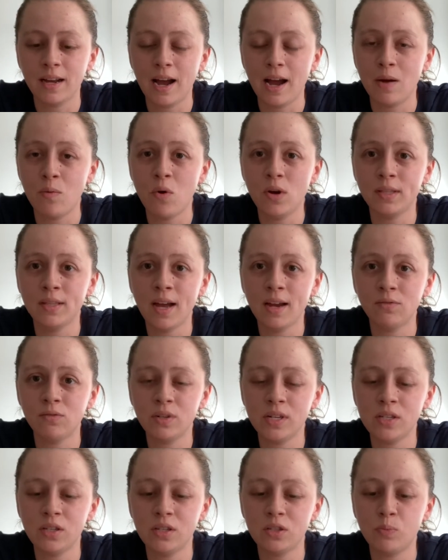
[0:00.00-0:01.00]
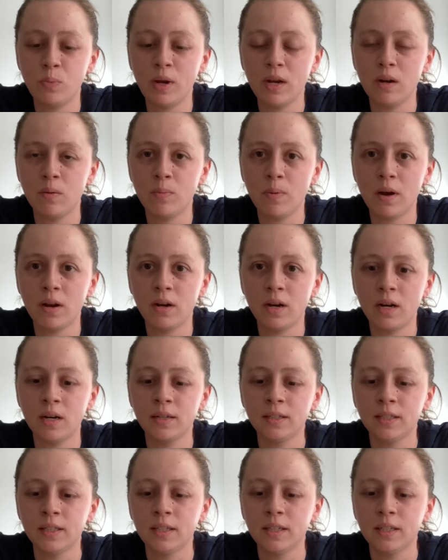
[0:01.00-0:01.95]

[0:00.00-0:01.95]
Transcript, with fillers: I want that Reese's peanut butter